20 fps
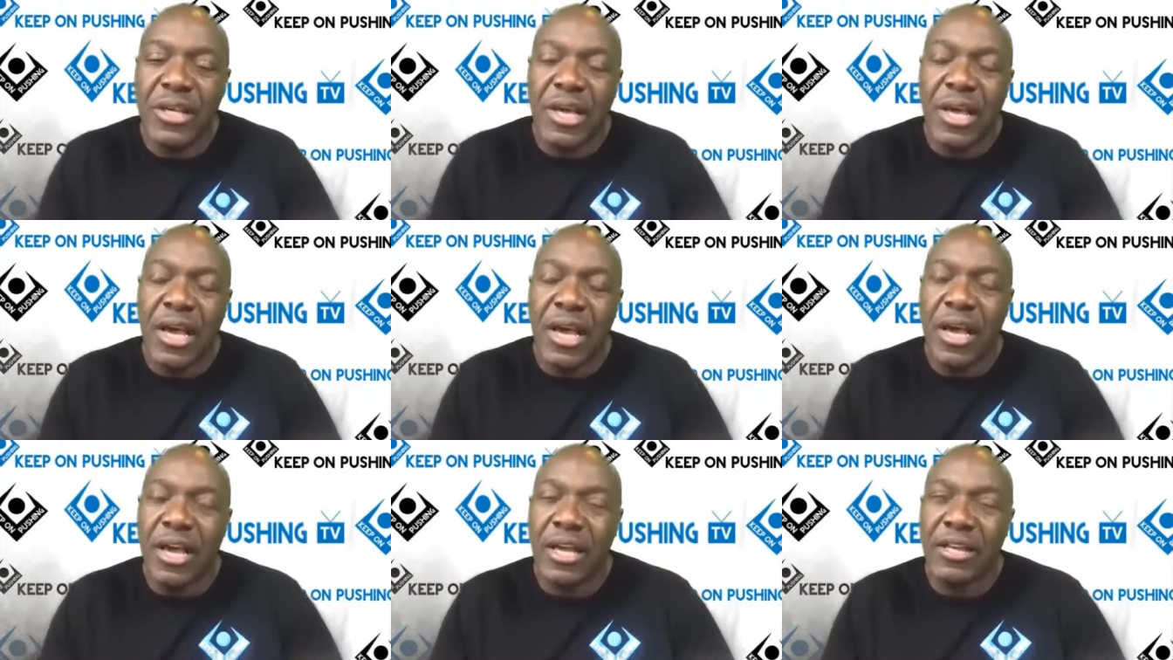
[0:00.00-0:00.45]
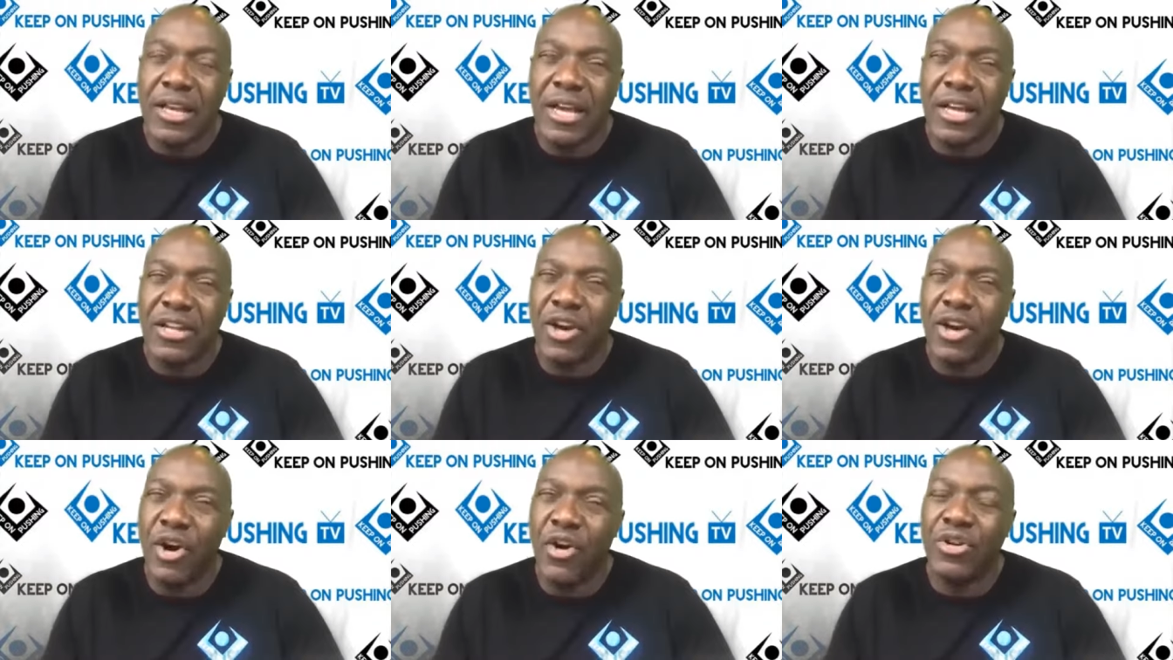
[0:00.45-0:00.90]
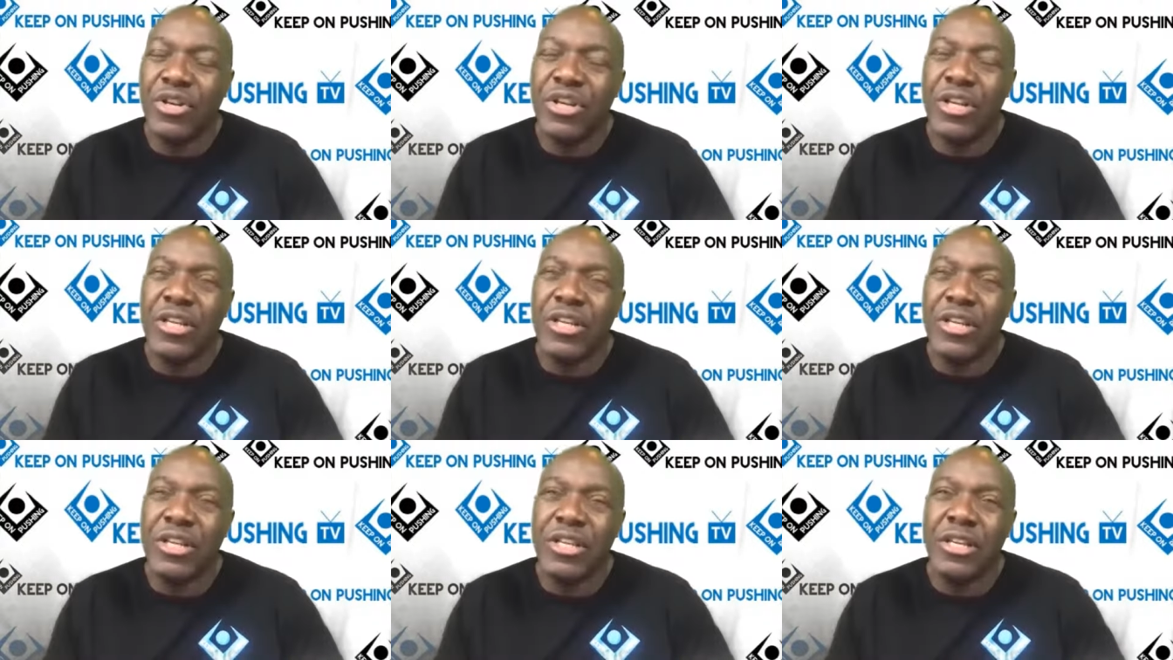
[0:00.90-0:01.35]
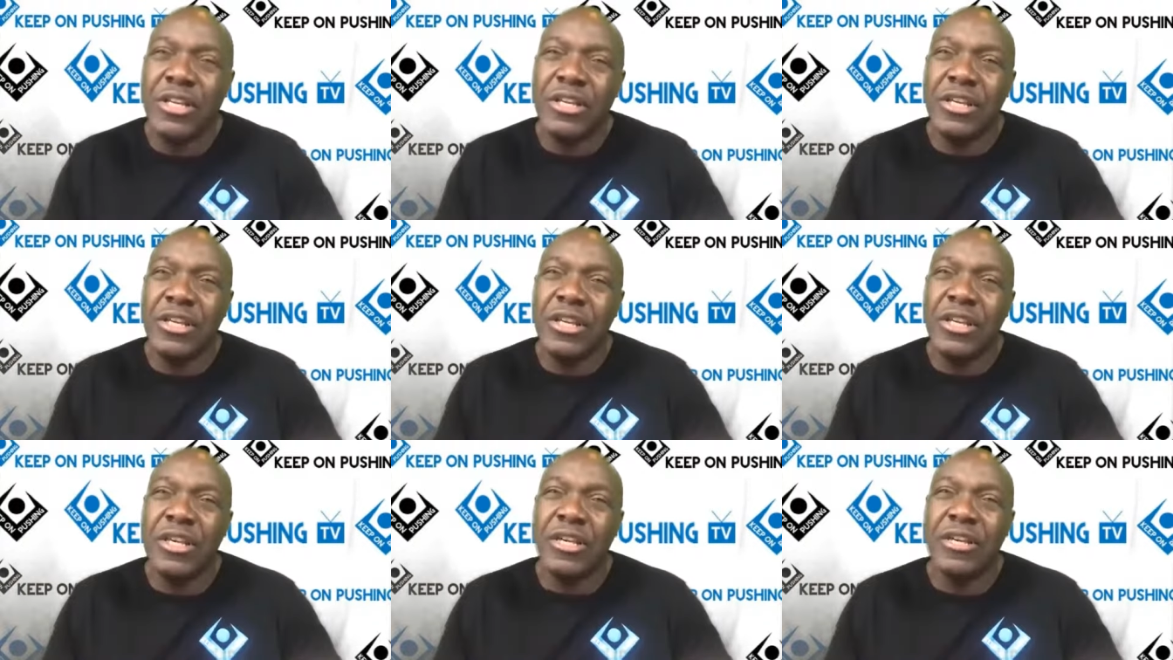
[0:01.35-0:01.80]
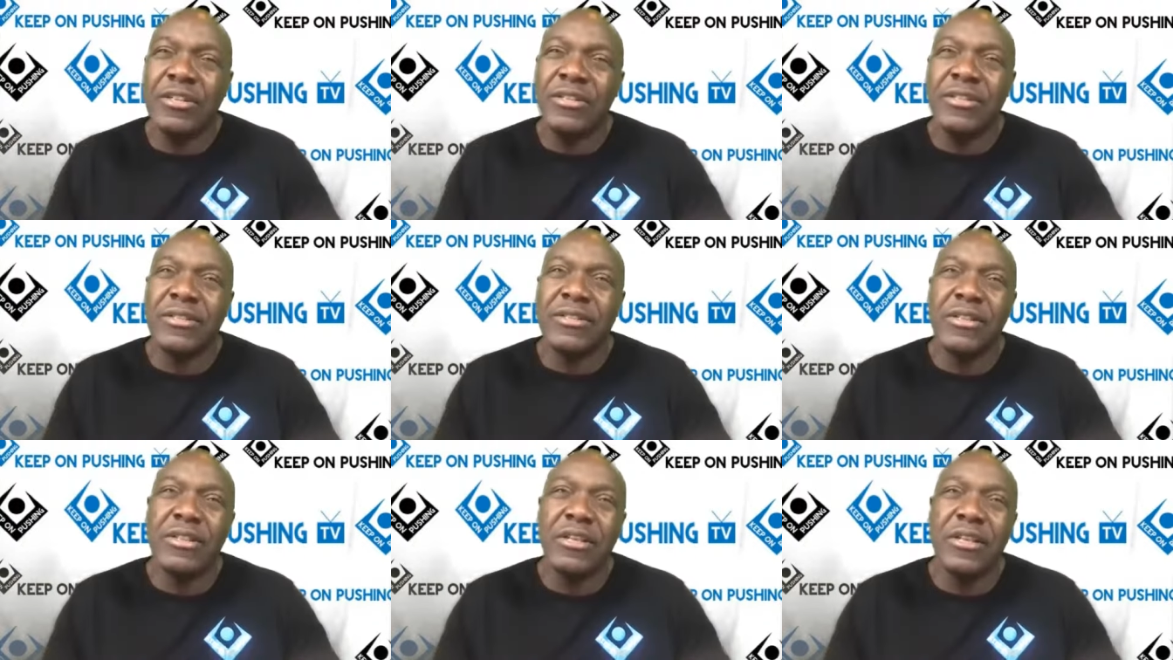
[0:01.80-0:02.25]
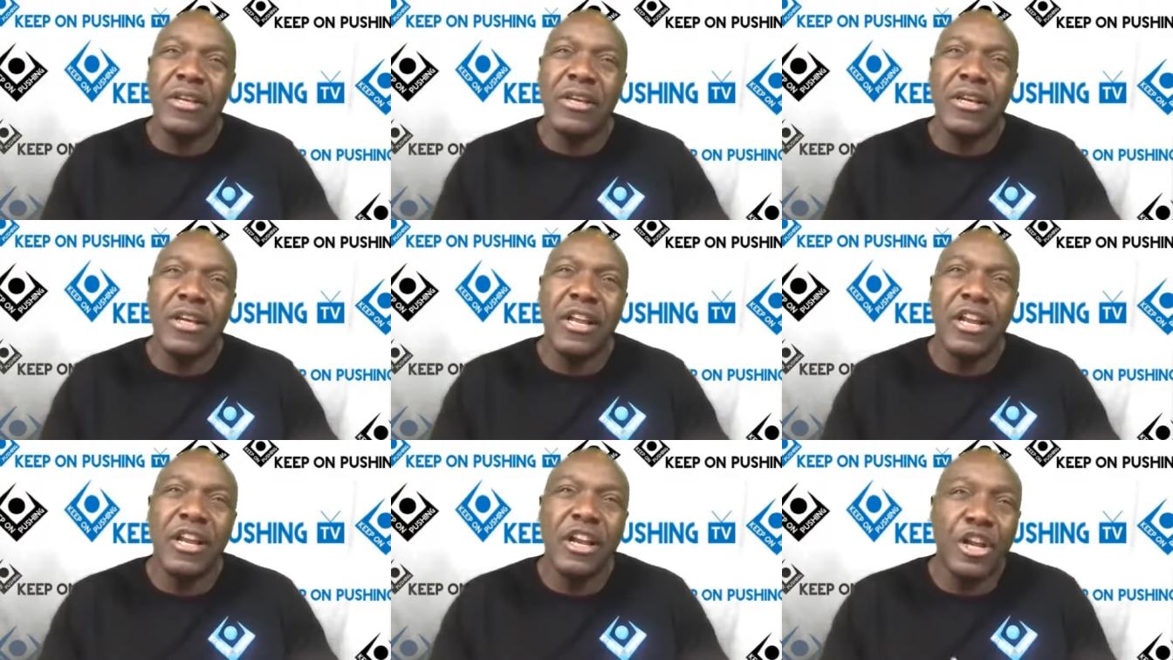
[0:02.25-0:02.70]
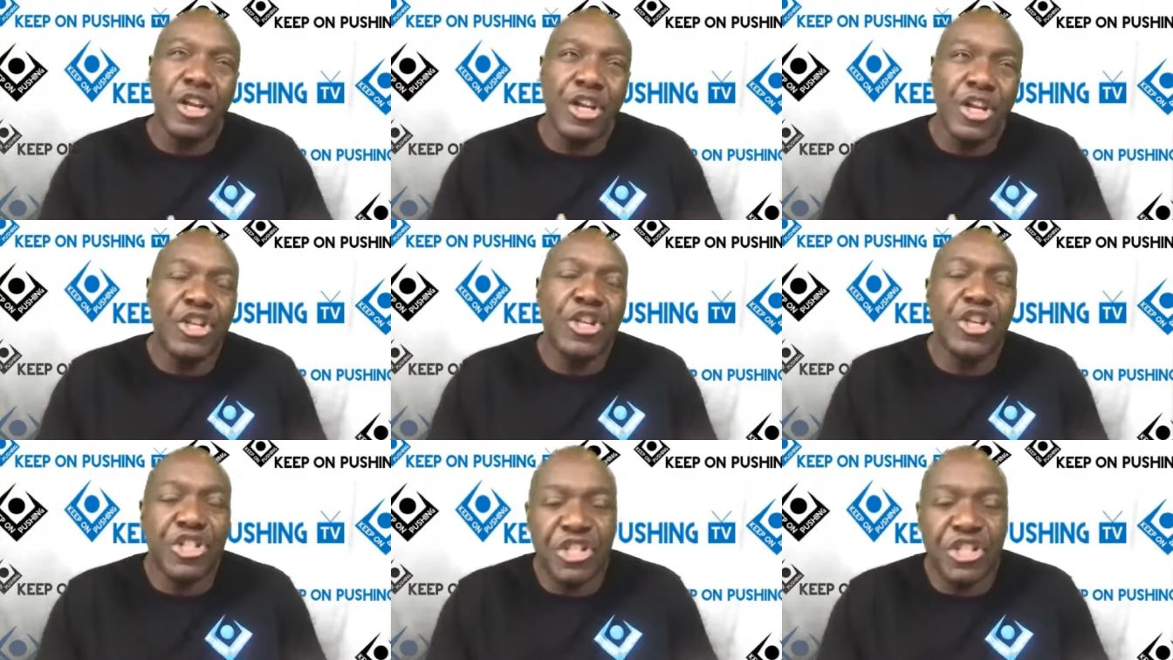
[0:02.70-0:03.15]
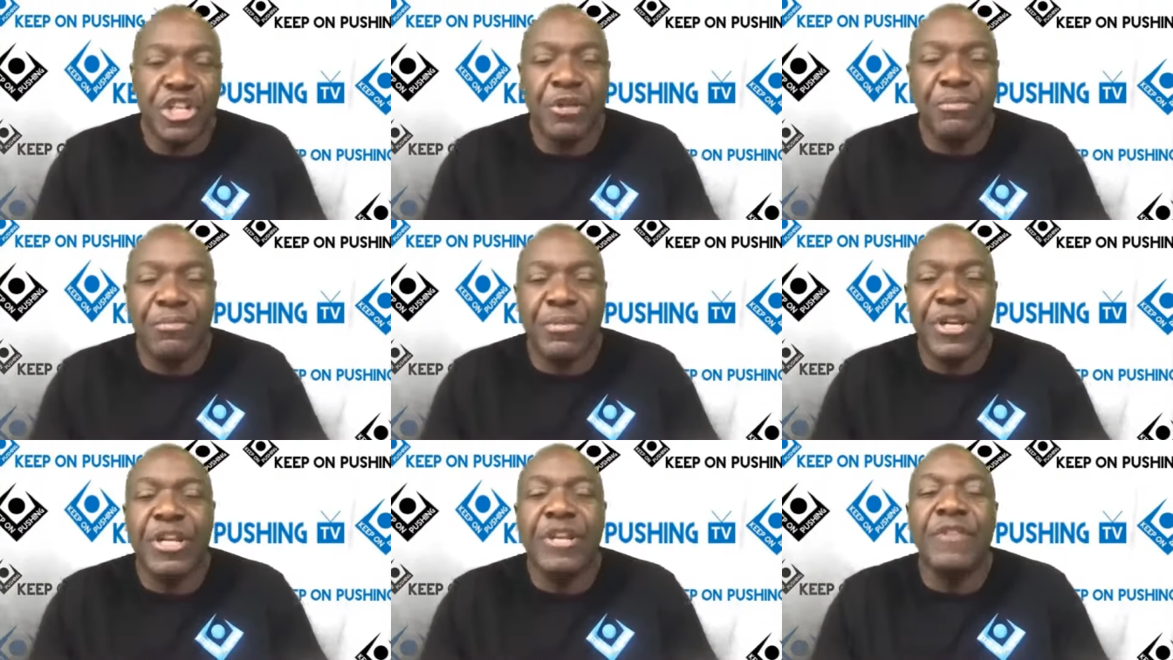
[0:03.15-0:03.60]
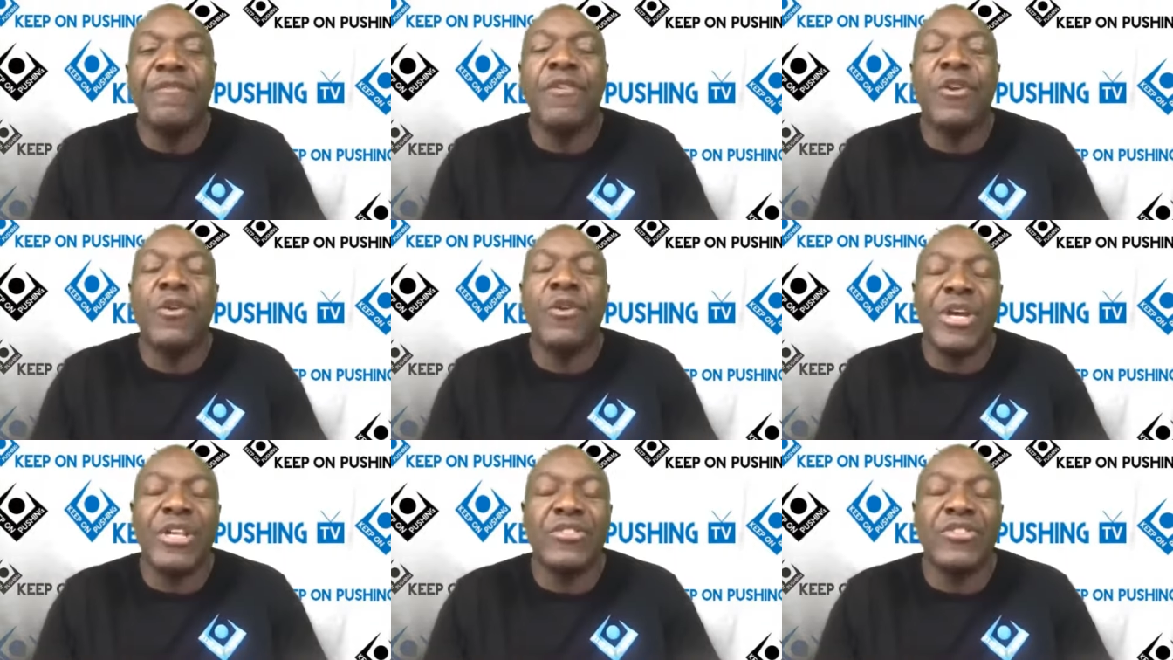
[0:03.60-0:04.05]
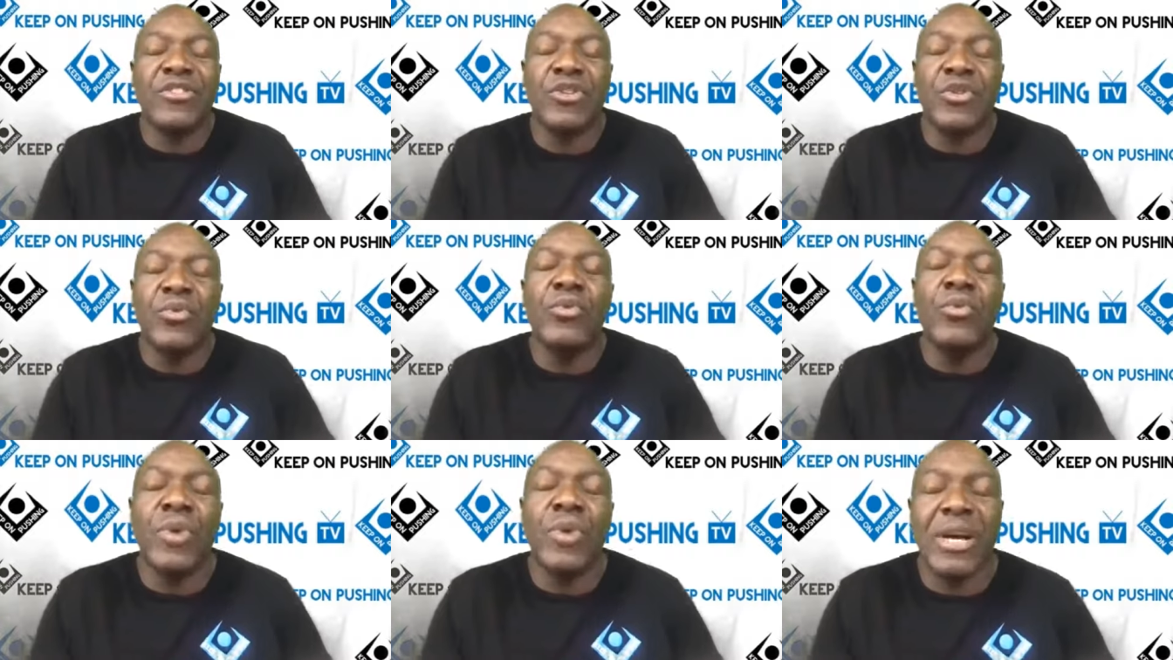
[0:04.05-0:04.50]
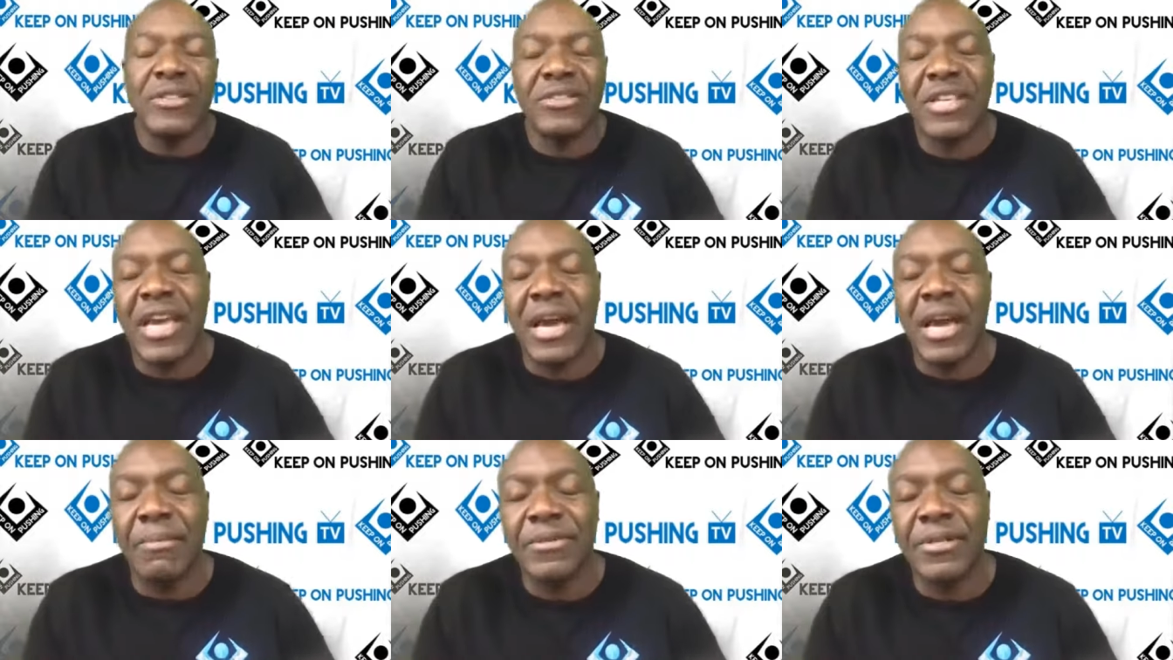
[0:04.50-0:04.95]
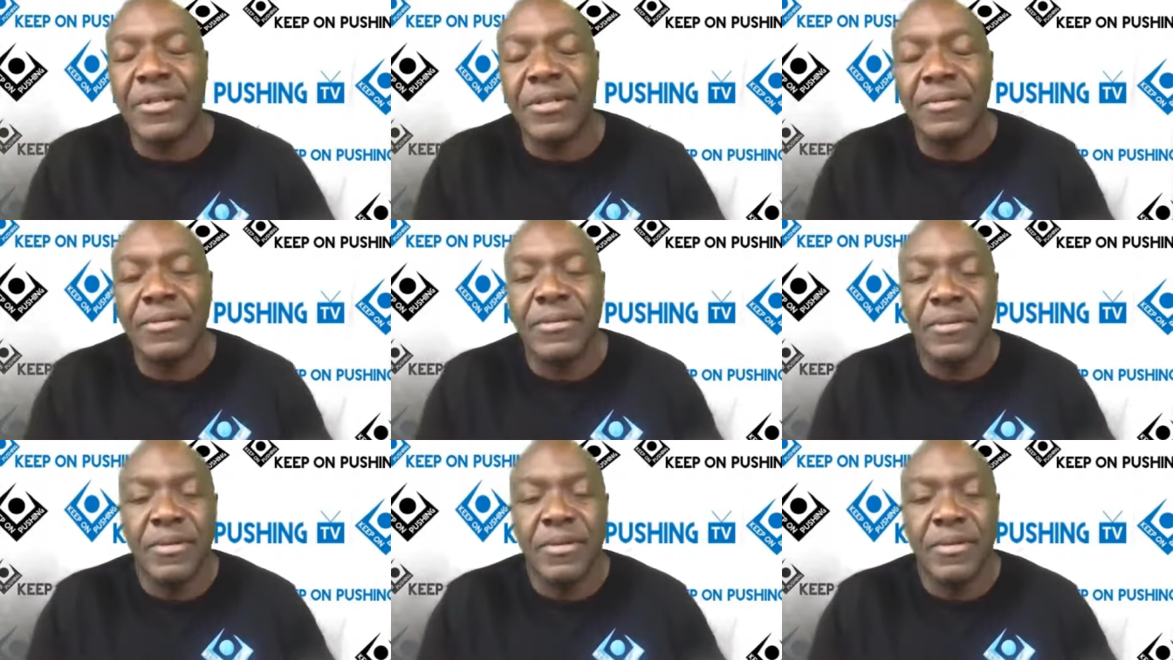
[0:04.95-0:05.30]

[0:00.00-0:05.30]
And how did his leadership influence you as captain?